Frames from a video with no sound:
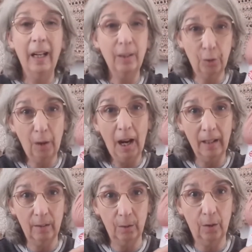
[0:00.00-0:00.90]
I
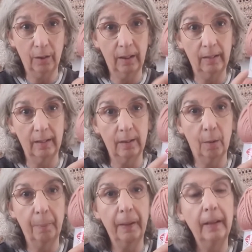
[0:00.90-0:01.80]
tried to contact this
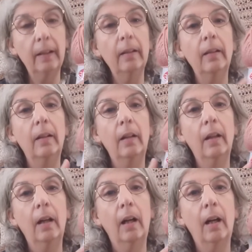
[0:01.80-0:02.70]
company.
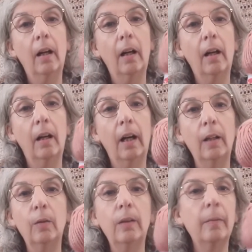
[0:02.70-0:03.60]
I
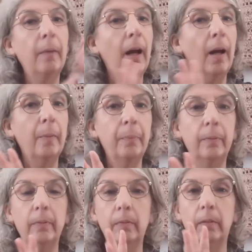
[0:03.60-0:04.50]
looked them up.
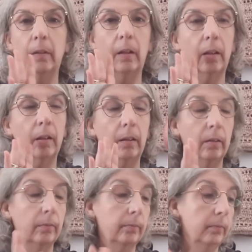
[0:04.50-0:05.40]

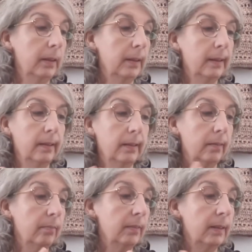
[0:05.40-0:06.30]
It's
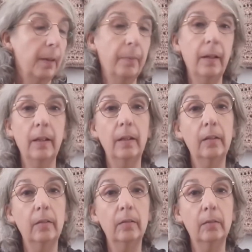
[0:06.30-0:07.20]
something
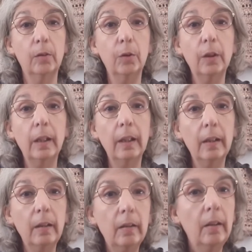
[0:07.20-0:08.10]
in
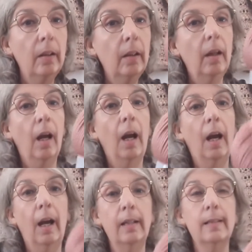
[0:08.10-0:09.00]
Turkey.
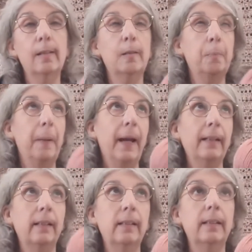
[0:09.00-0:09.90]
I
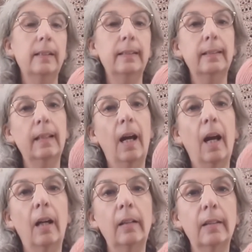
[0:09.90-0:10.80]
suspect that this
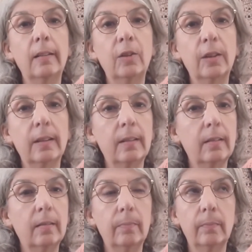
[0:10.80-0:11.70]
yarn is just
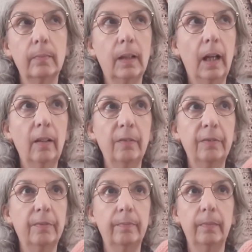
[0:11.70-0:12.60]
kind of,
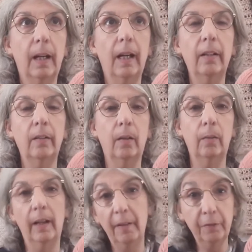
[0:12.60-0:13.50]
I don't know,
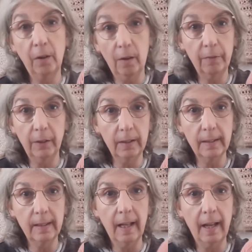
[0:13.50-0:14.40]

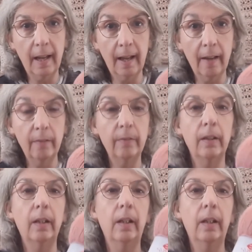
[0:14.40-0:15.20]
leftovers they have,